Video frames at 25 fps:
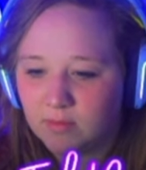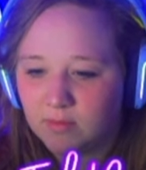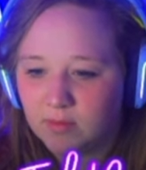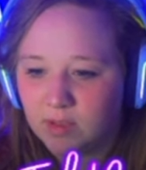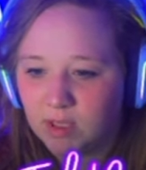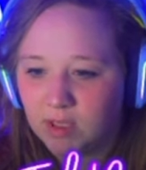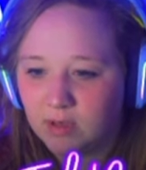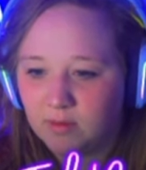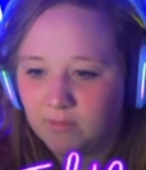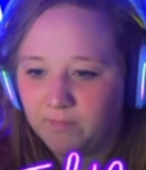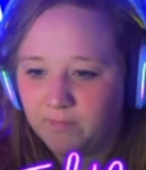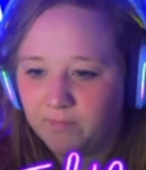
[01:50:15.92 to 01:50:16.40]

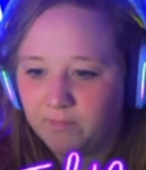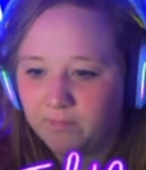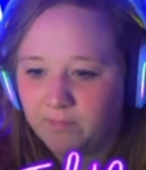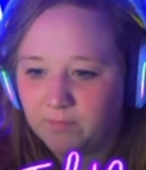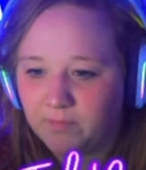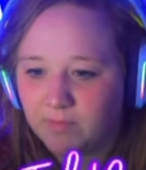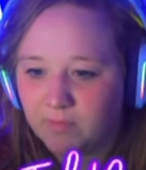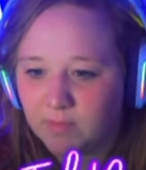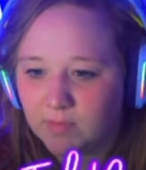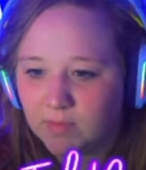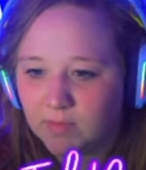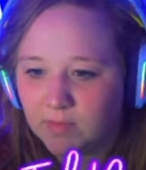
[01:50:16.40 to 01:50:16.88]
Oh.
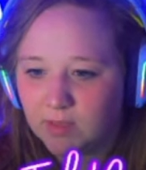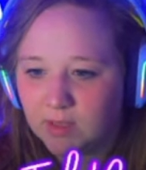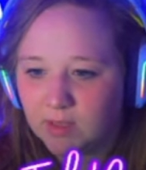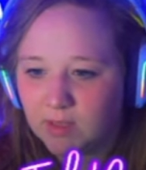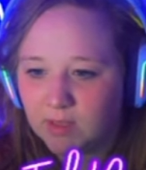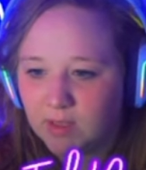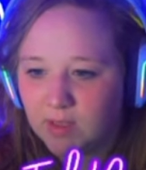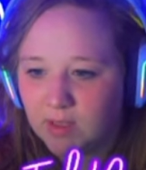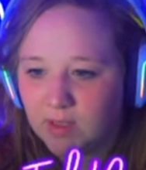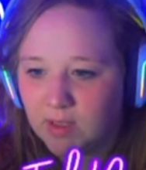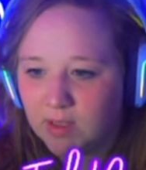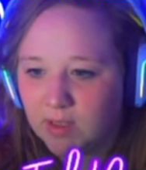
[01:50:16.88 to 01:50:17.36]

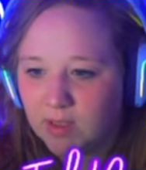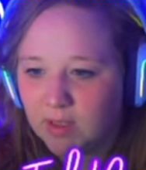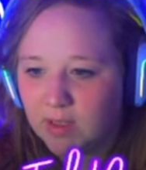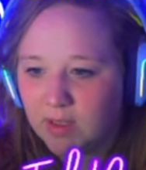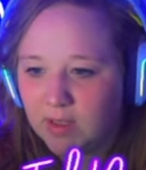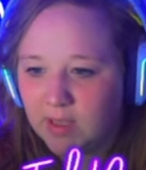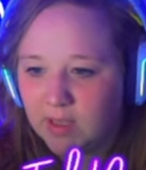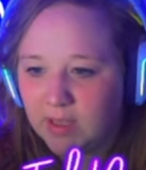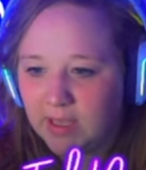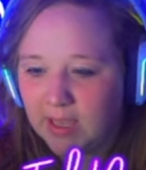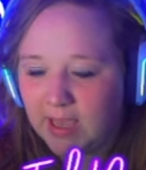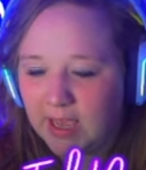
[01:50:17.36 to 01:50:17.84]

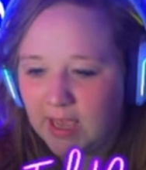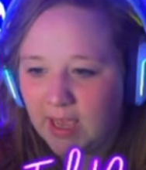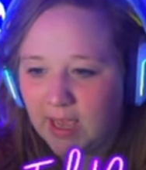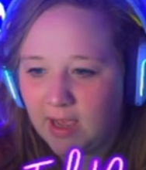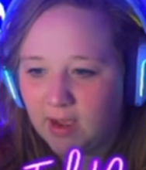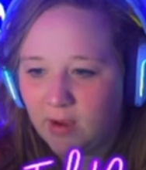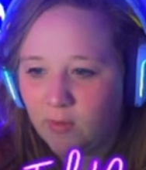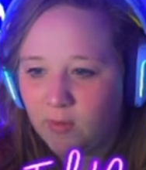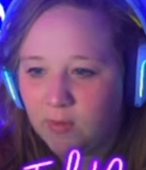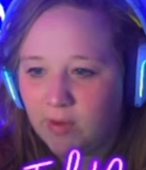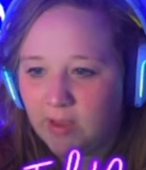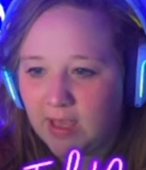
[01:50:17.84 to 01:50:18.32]

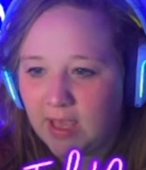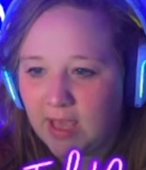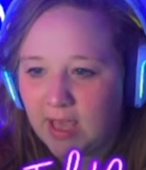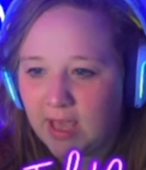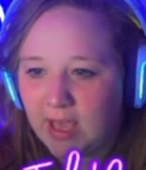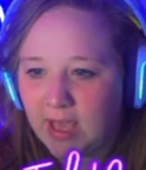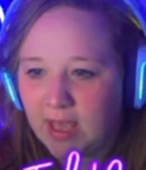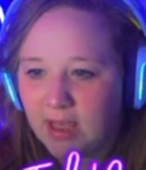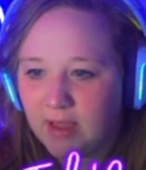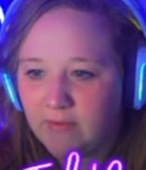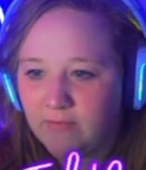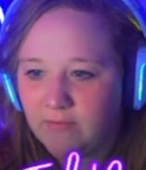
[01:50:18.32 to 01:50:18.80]
Yeah, we
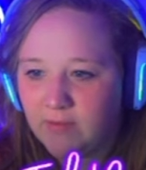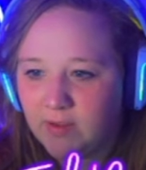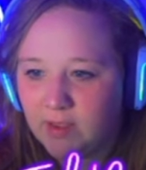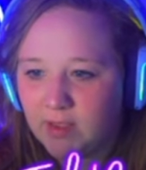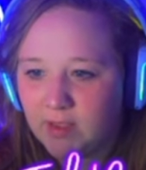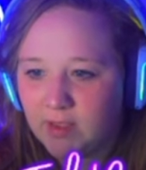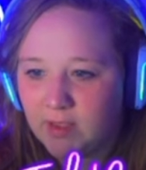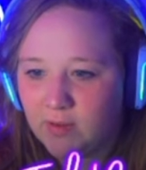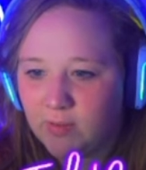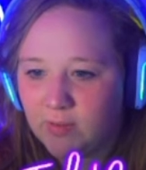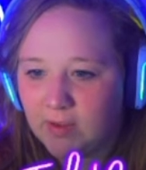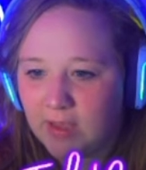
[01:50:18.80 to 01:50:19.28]
have
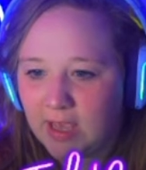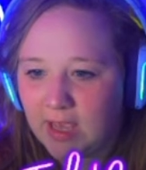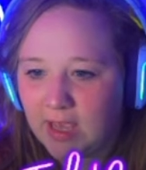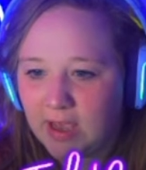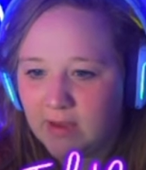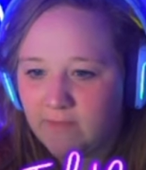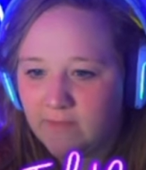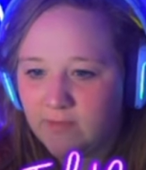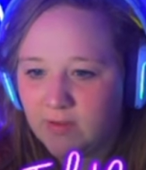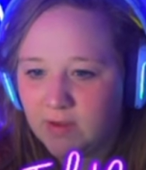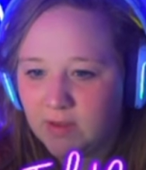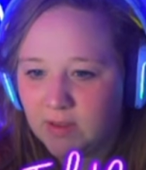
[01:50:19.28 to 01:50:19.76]
uh we
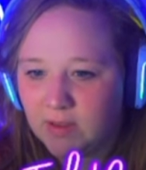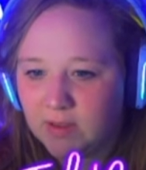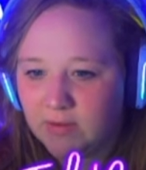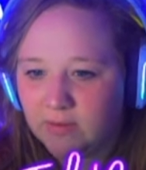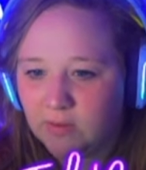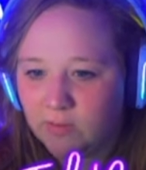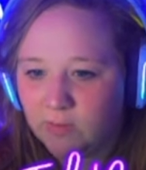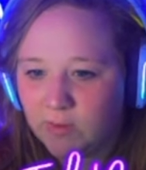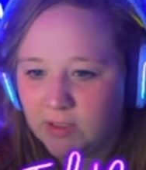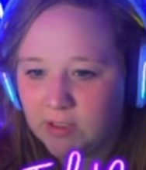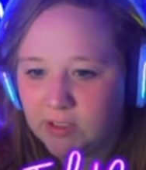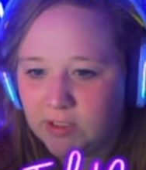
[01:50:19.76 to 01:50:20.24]
have all of
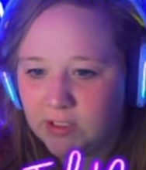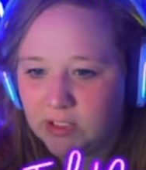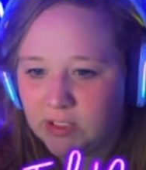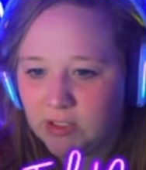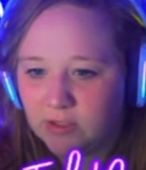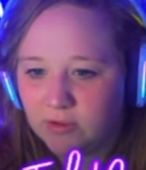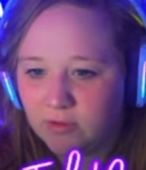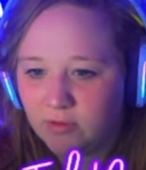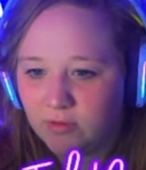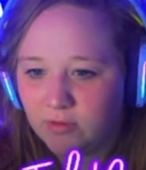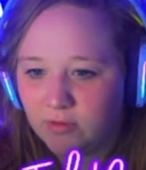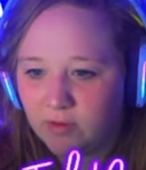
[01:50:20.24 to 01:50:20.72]
the one,
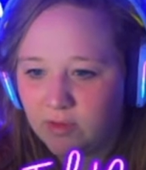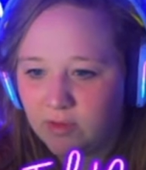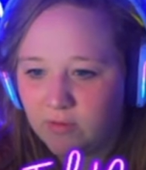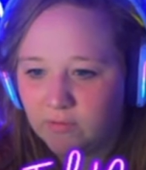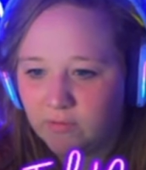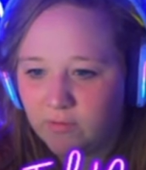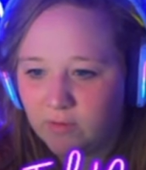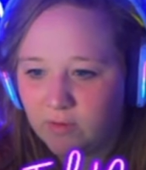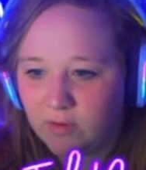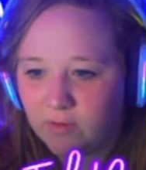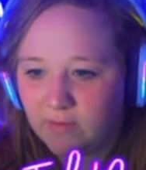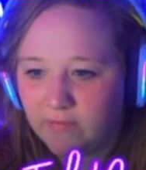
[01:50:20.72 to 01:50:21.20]
two, three,
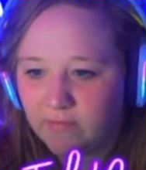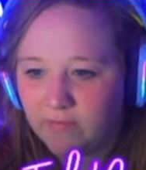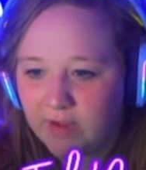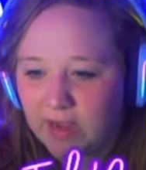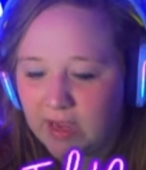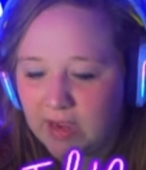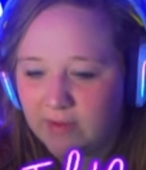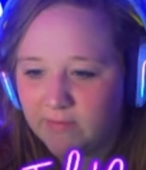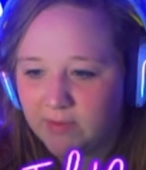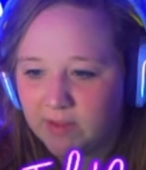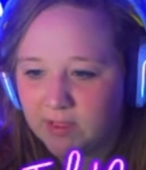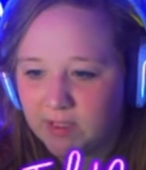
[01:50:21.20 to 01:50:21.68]
four,
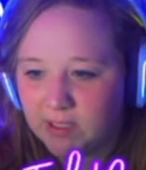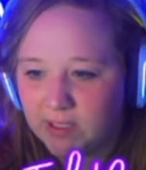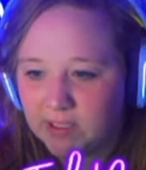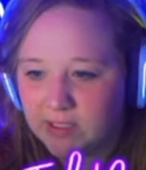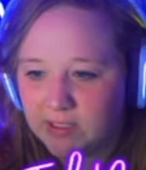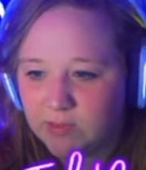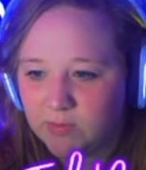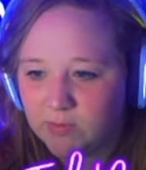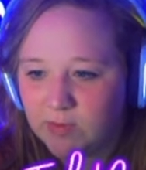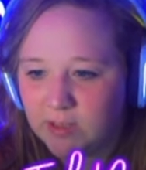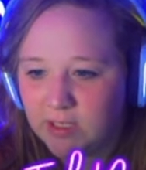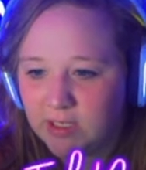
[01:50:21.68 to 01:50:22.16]
five of
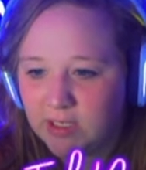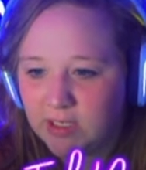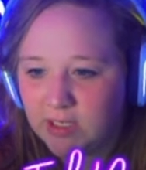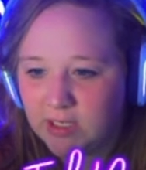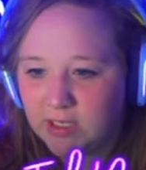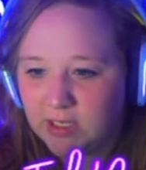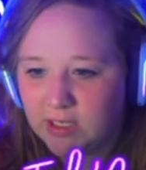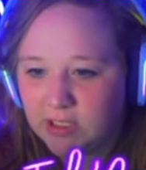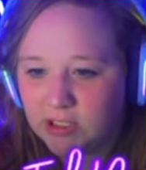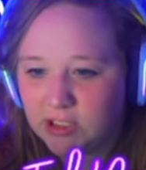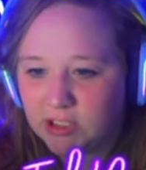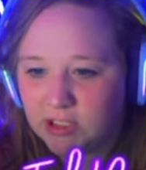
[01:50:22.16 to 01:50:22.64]
these. We
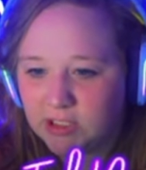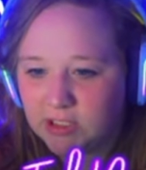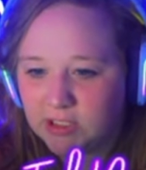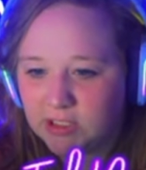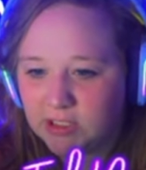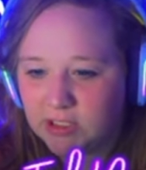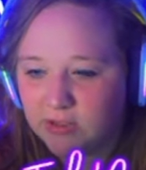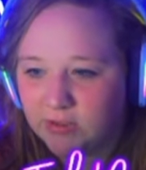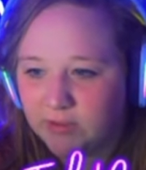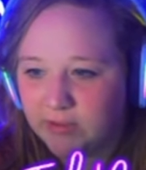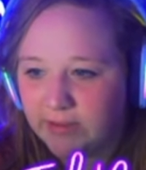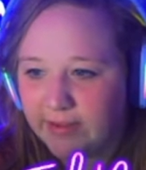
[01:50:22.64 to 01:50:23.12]
need just the
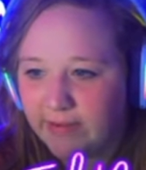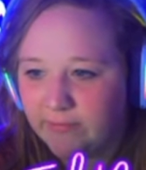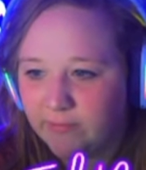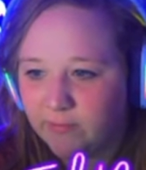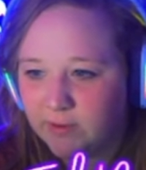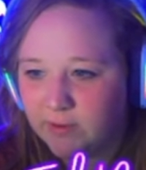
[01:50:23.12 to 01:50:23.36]
two live